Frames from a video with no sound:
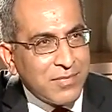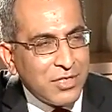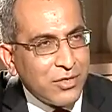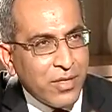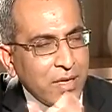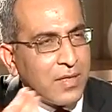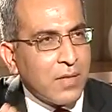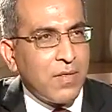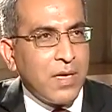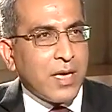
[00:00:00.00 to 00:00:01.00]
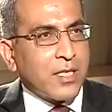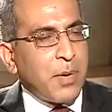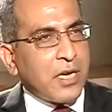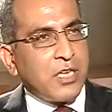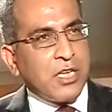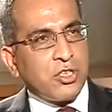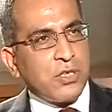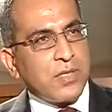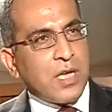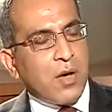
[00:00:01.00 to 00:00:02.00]
Do you think that the
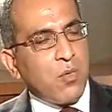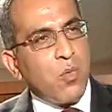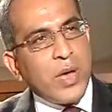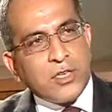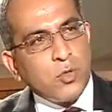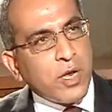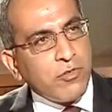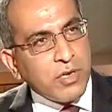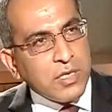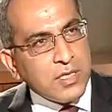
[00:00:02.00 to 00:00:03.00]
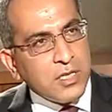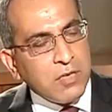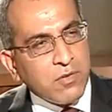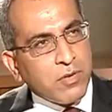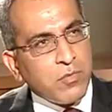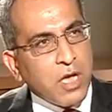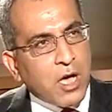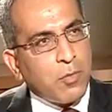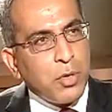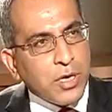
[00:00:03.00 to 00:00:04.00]
expectations are way too unrealistic even from the
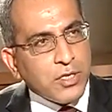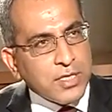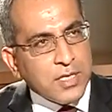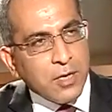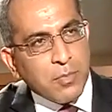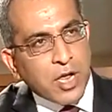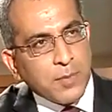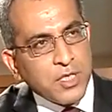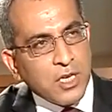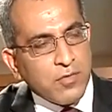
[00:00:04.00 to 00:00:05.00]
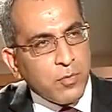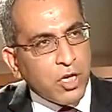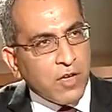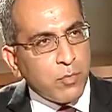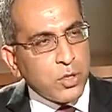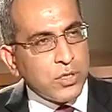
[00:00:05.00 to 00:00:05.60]
RBI, just like perhaps they are from the government?